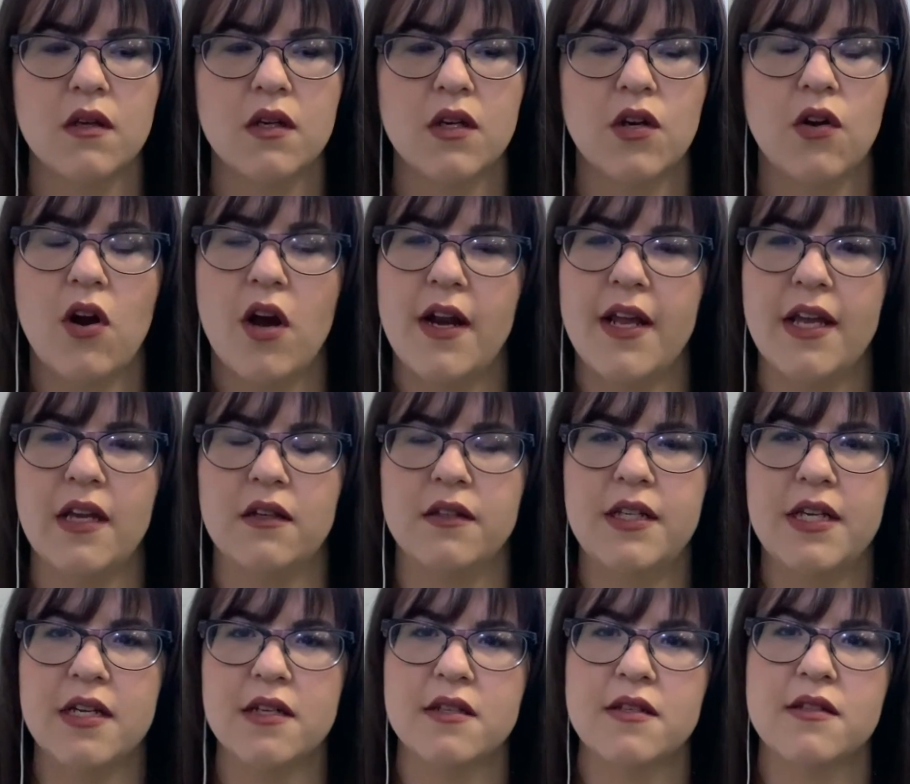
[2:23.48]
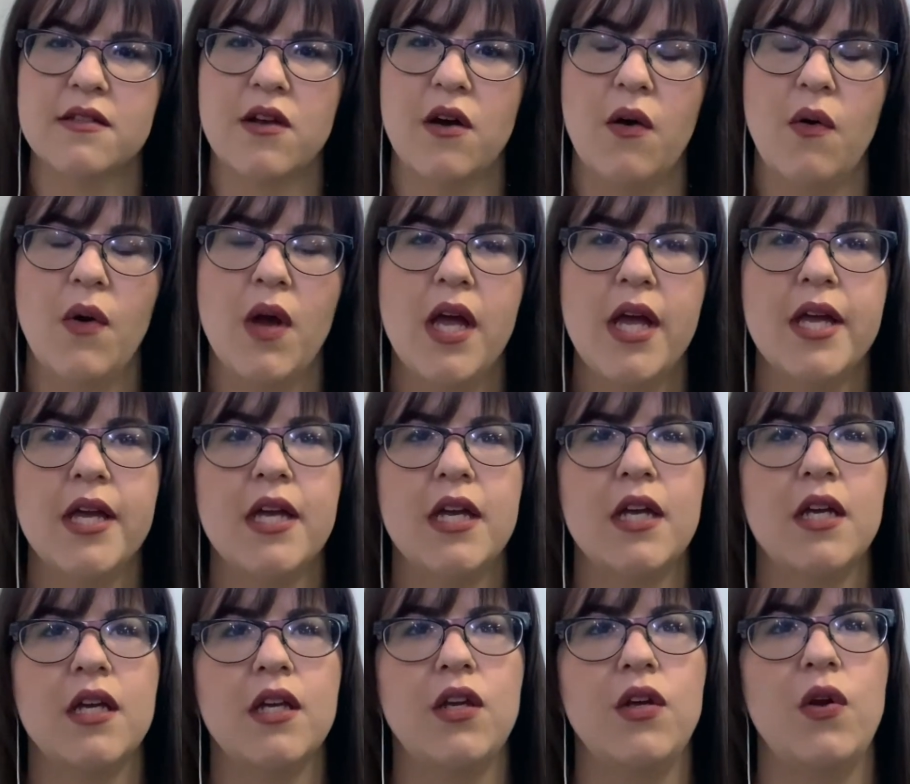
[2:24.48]
chronic illness. So,
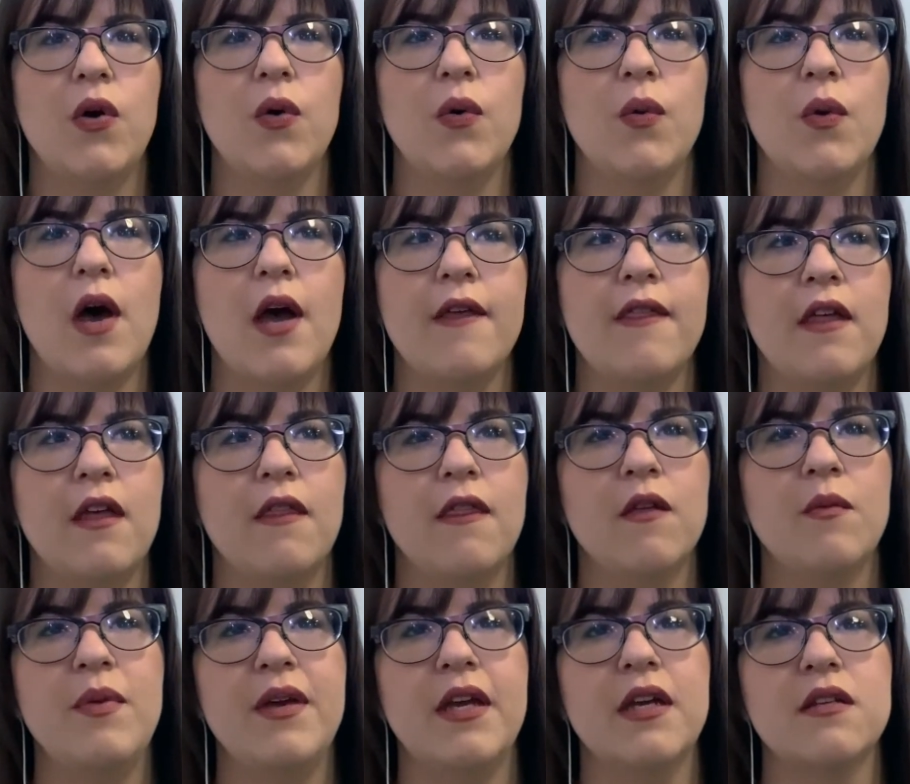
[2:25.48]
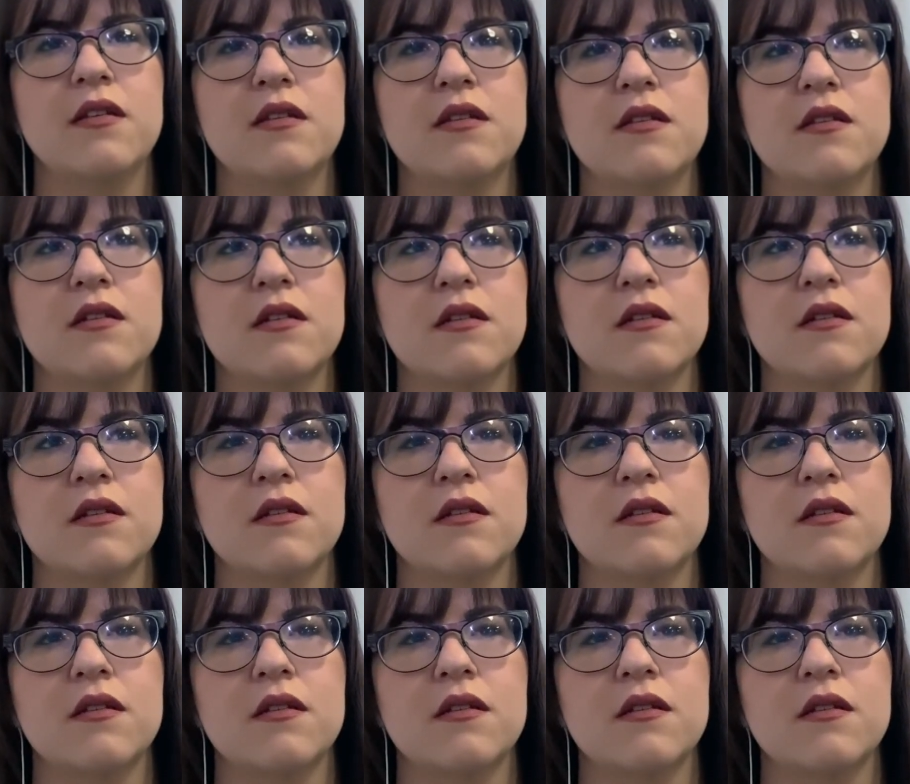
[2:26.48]
I think the biggest